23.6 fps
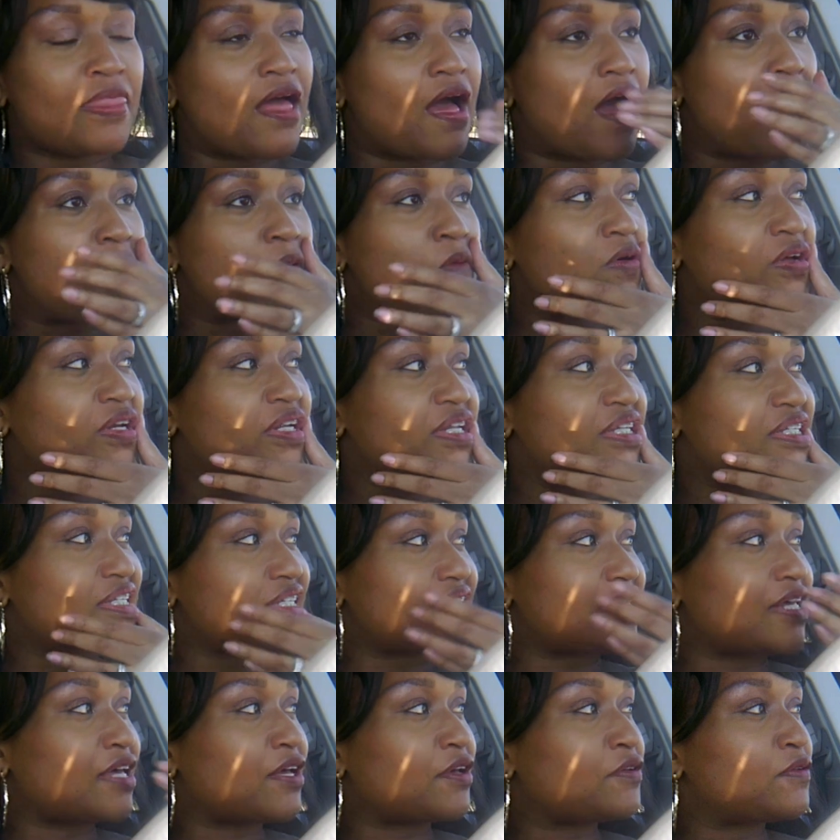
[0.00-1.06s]
I wanted to
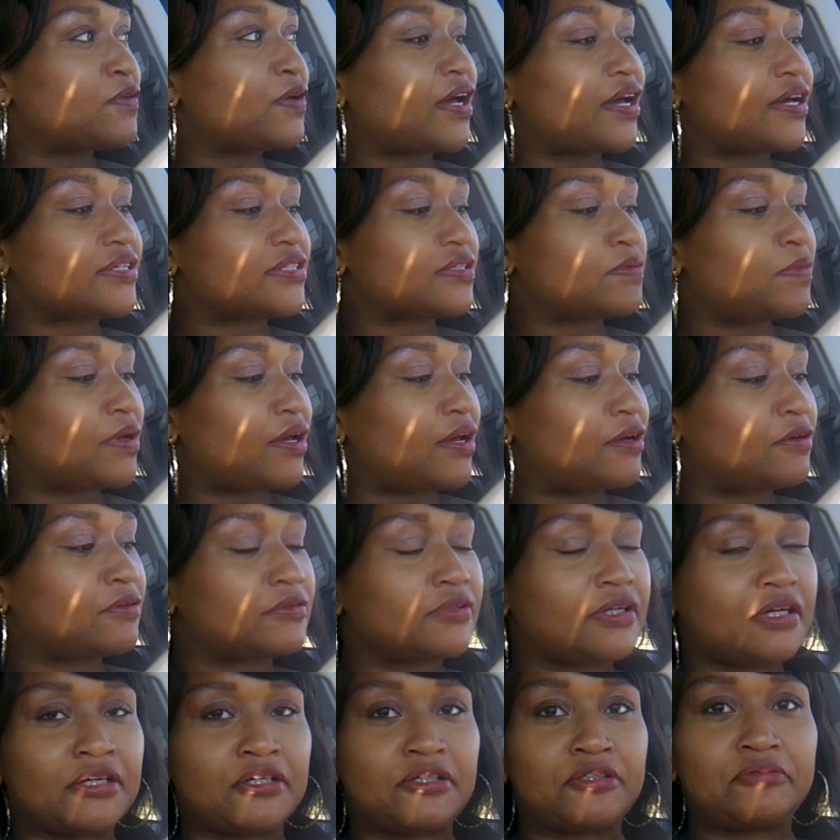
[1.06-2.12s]
tell you guys about
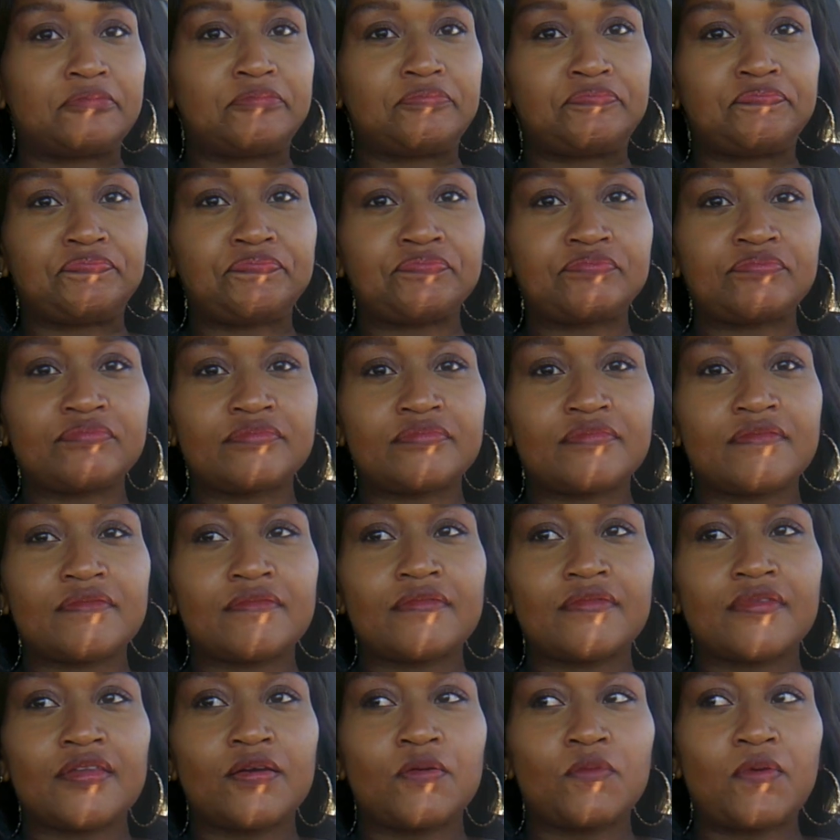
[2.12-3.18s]

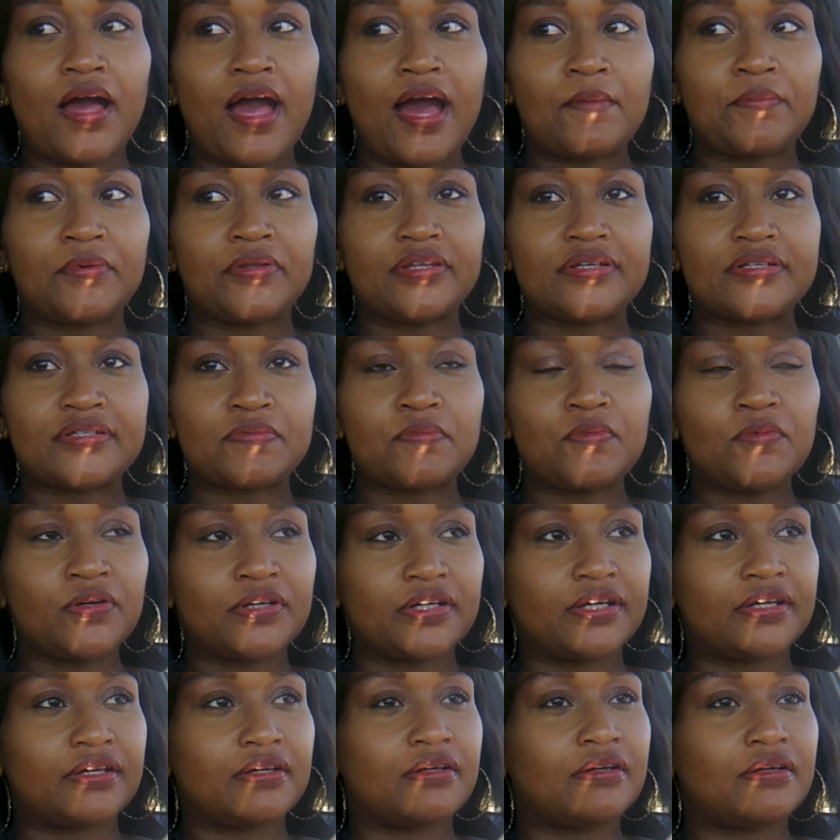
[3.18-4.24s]
what happened this
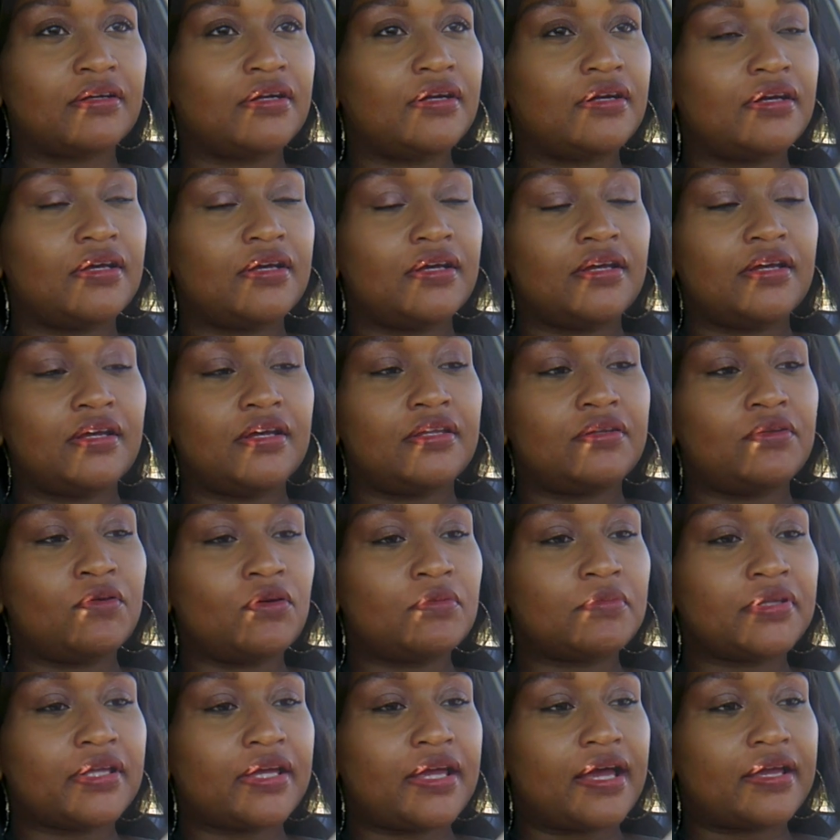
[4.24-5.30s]
morning.
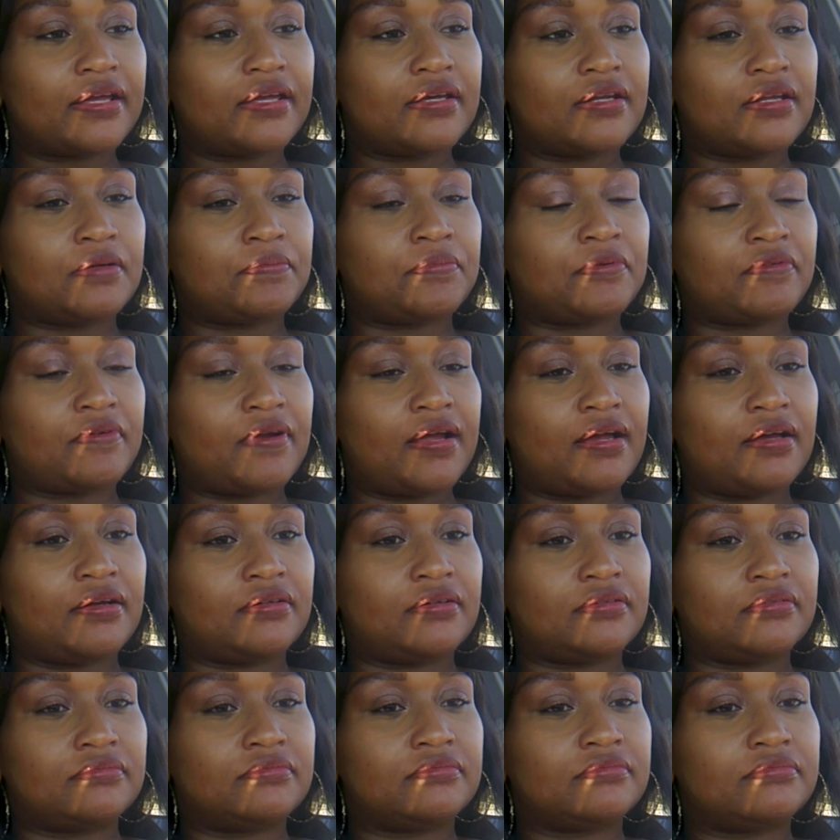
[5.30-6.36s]
Normally I get up
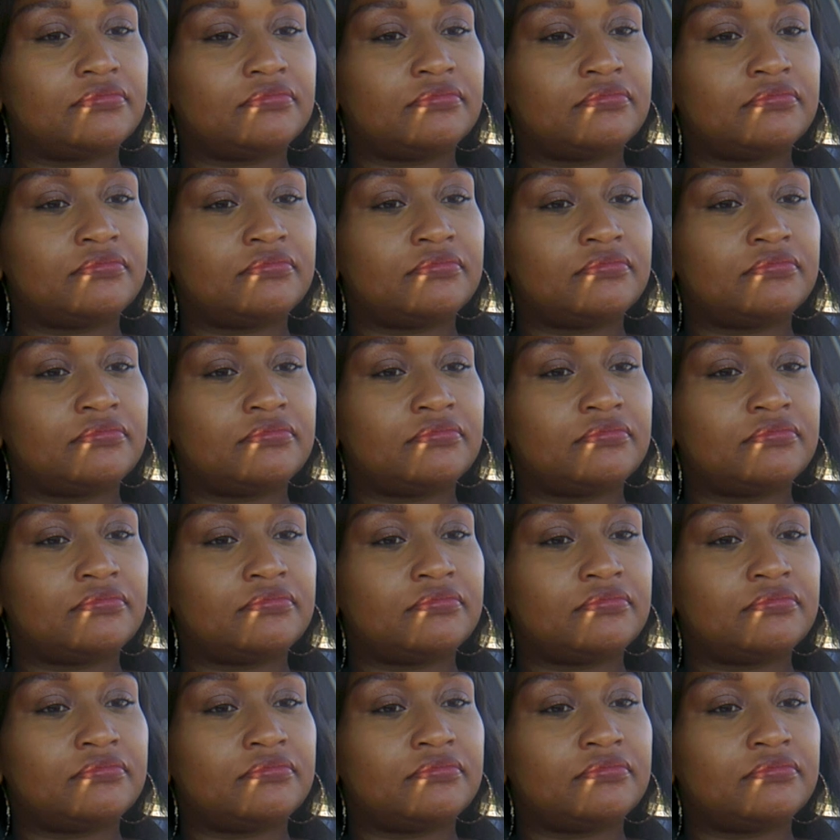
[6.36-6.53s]
around